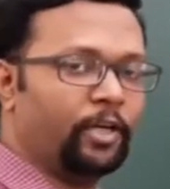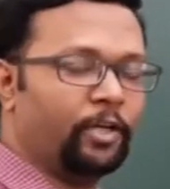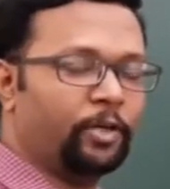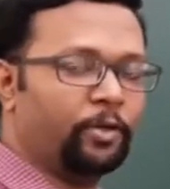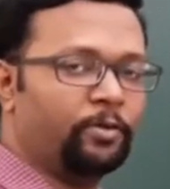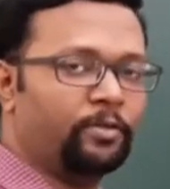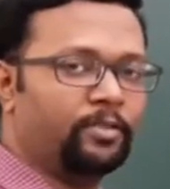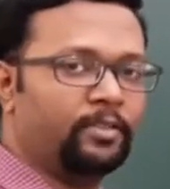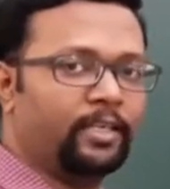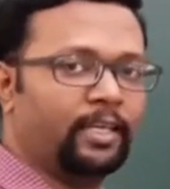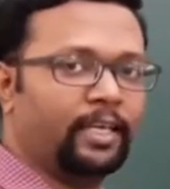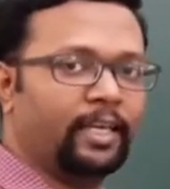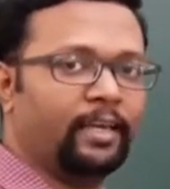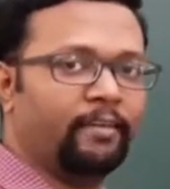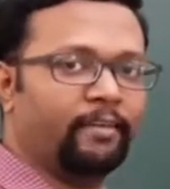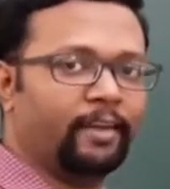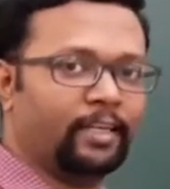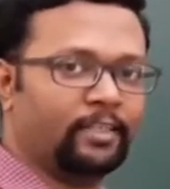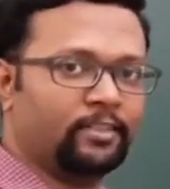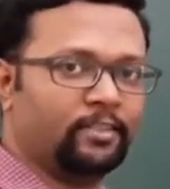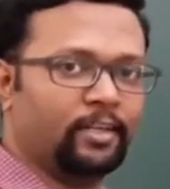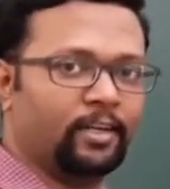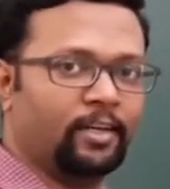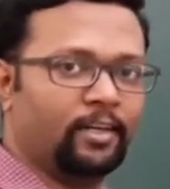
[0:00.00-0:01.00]
using a
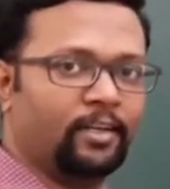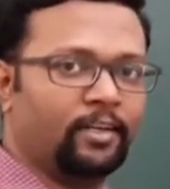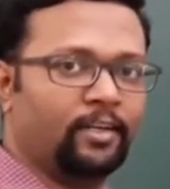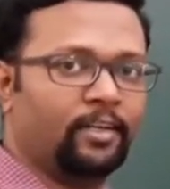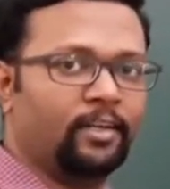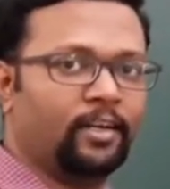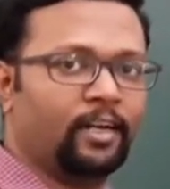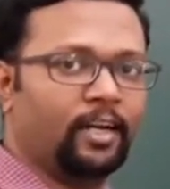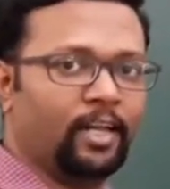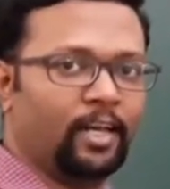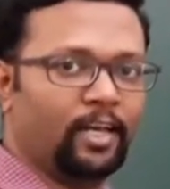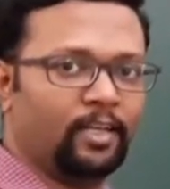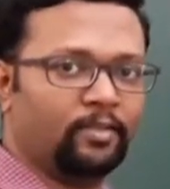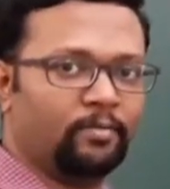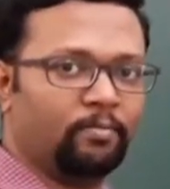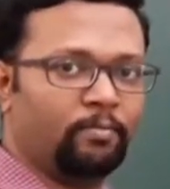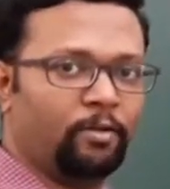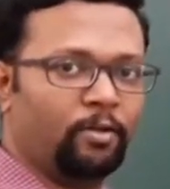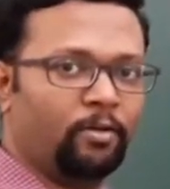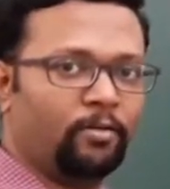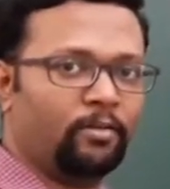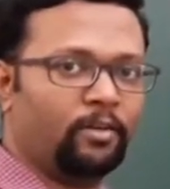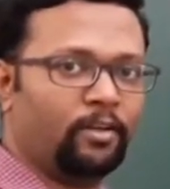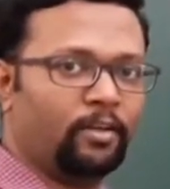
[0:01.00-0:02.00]
rectangular glass
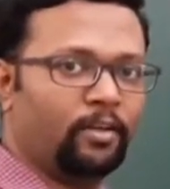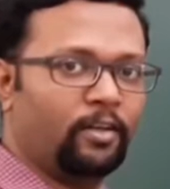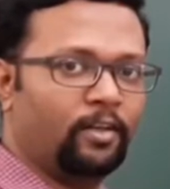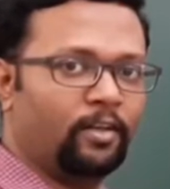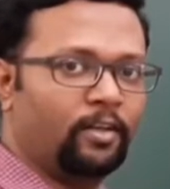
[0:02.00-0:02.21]
block,